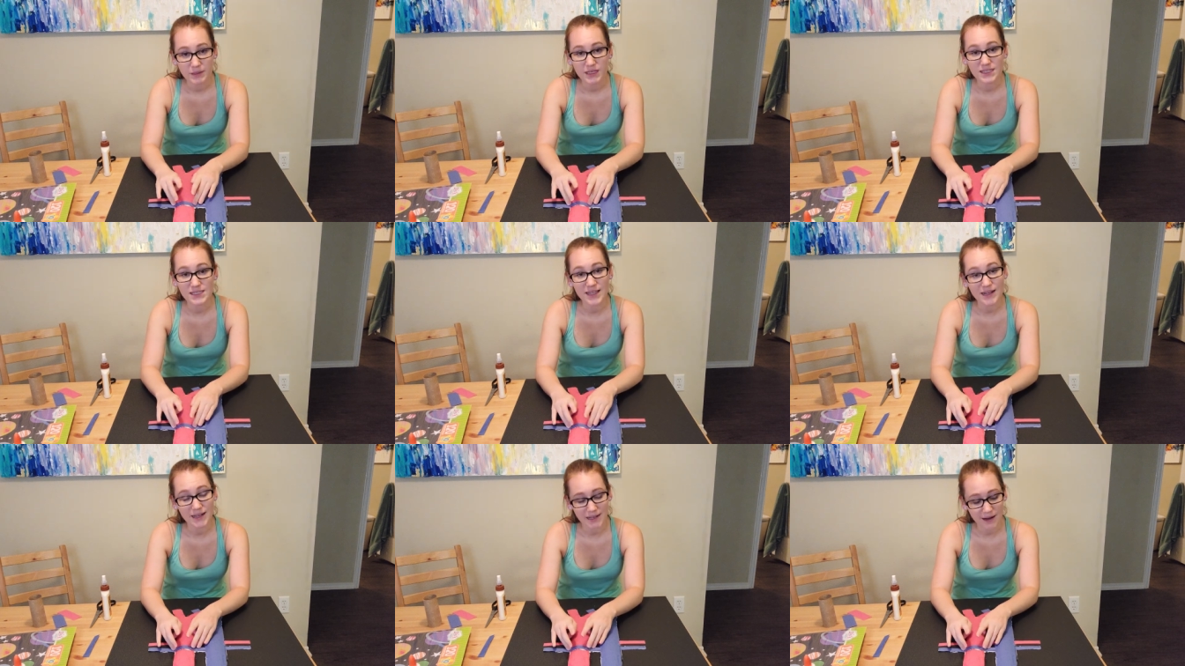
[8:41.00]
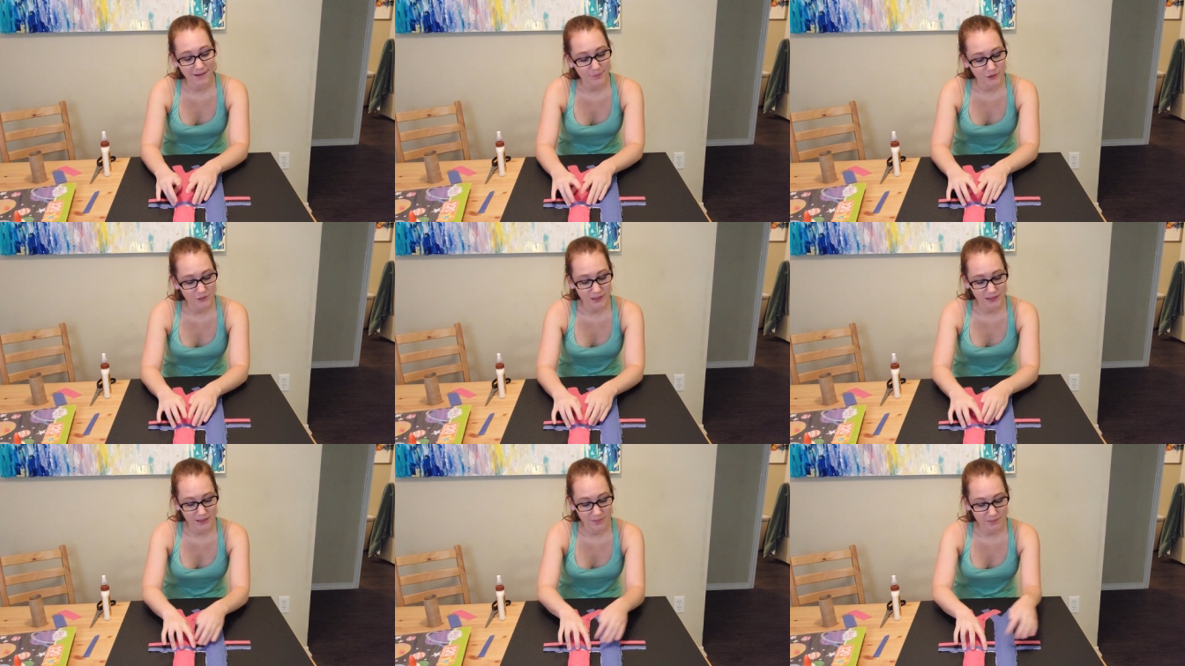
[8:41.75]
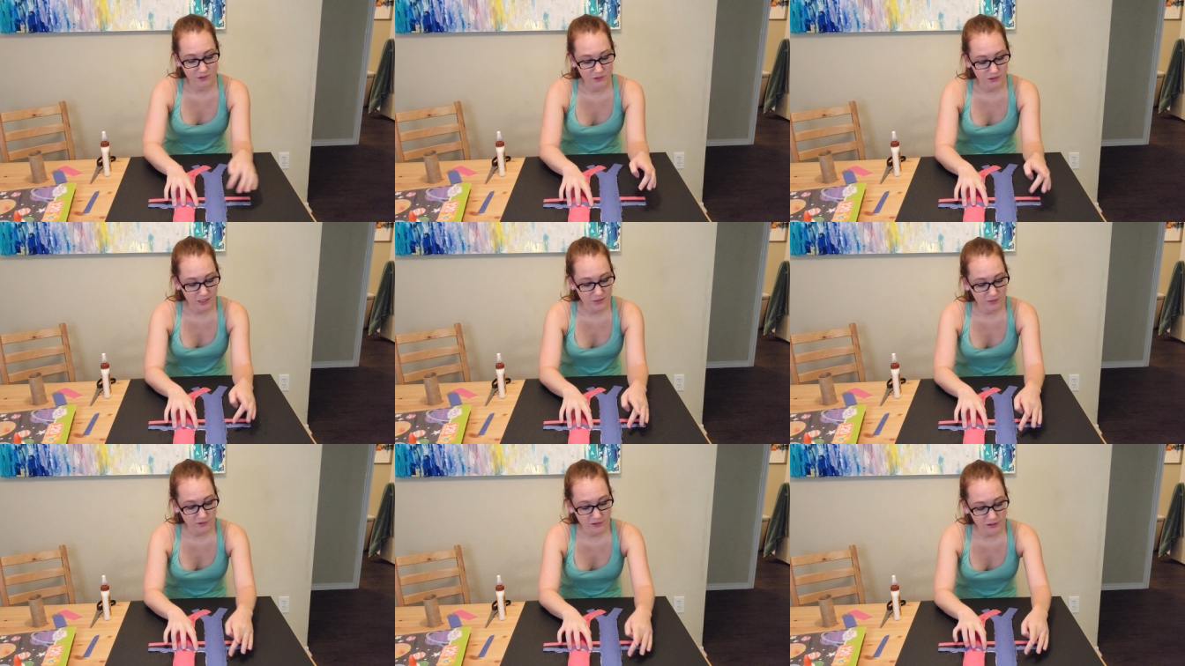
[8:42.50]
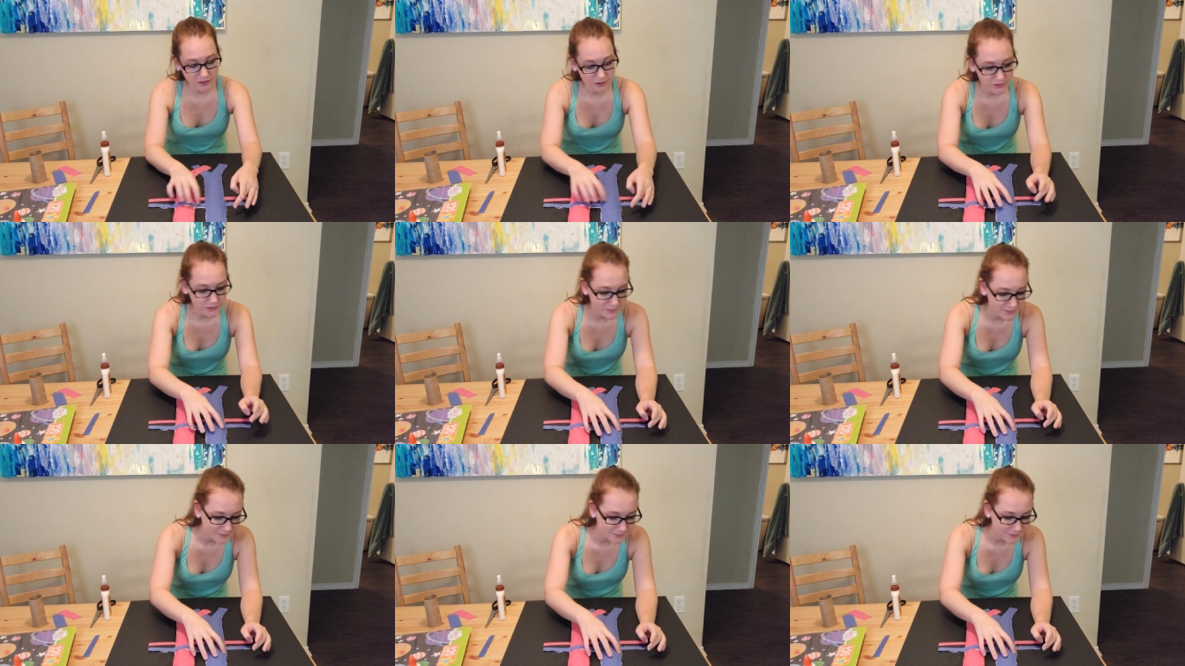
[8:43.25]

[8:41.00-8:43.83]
because then I end up doing them 2 days before they're due.